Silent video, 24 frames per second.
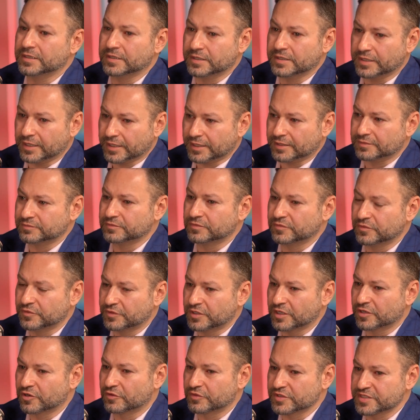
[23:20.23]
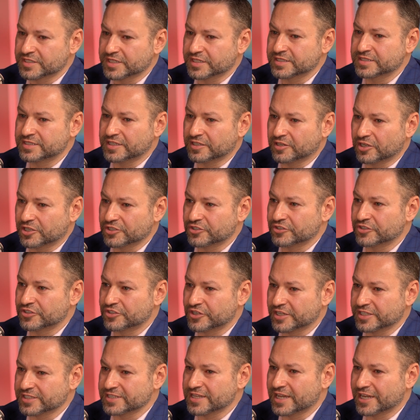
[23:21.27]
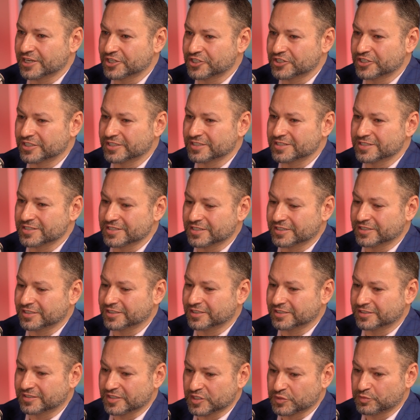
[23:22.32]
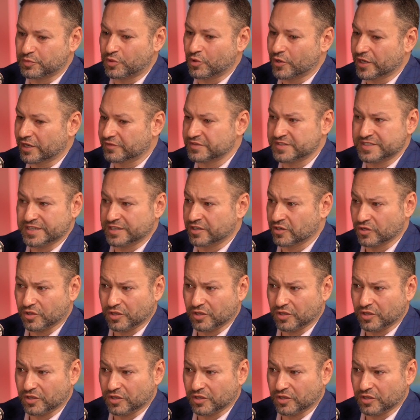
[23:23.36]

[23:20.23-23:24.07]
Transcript: Yeah, we've done over 1,600 transactions. At this point, I've seen it